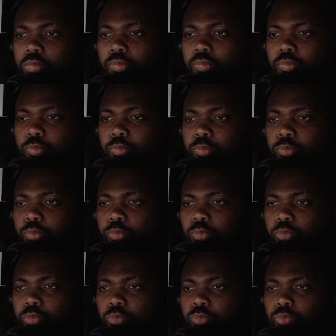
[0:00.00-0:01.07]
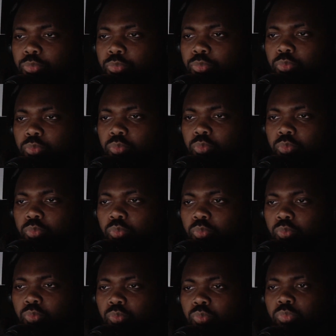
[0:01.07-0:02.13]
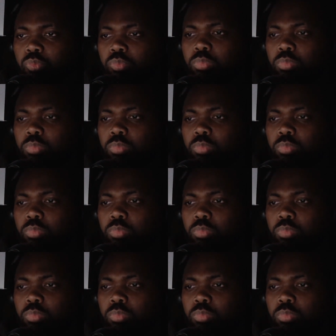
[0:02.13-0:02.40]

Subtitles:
The person shown says nothing.